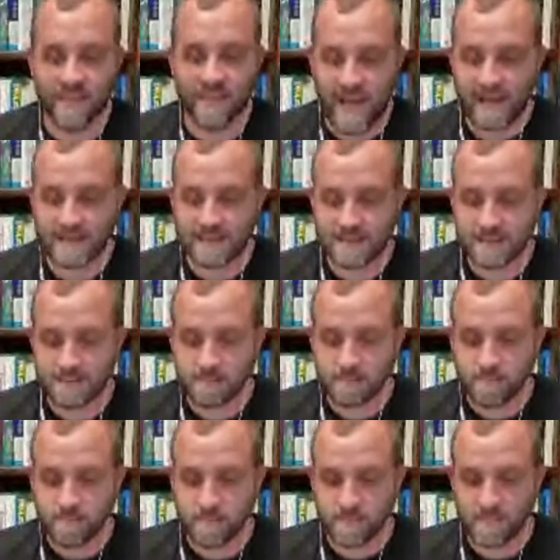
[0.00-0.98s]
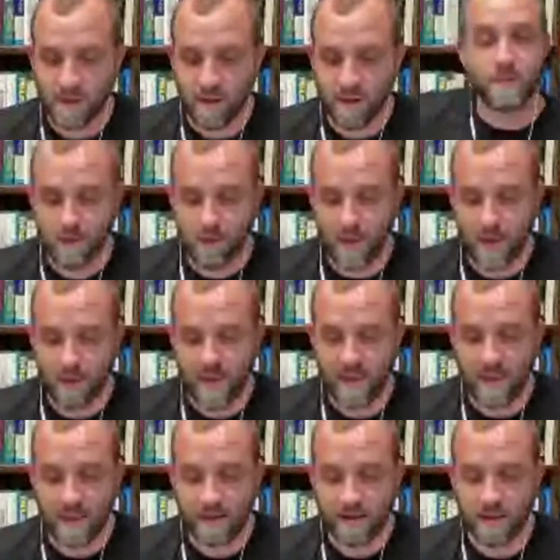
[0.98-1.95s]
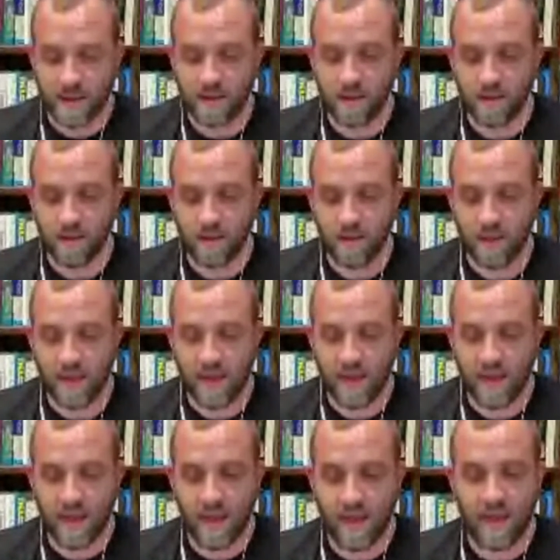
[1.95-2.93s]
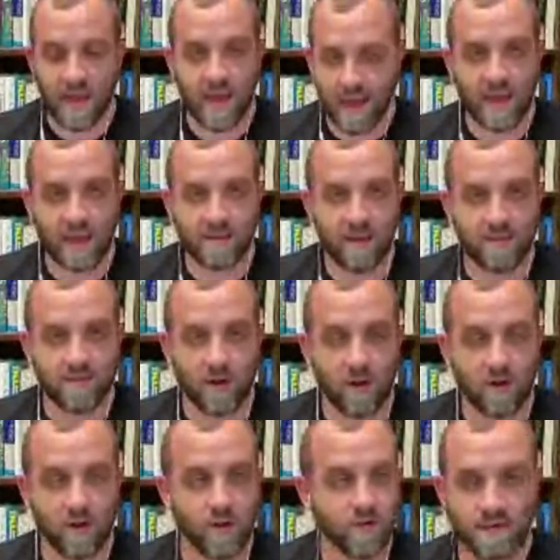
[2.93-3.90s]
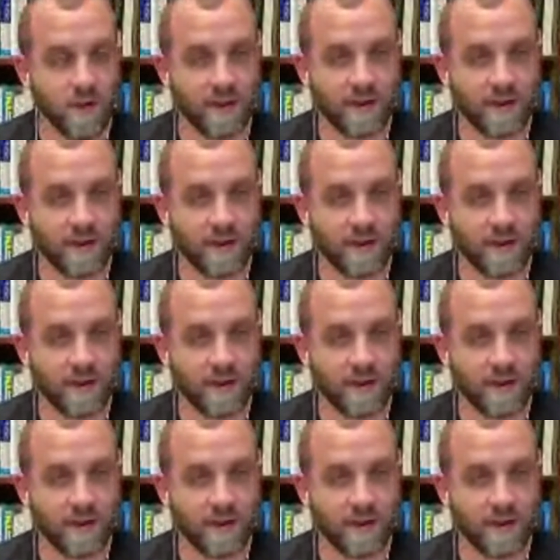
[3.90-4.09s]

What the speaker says: that, and to all those,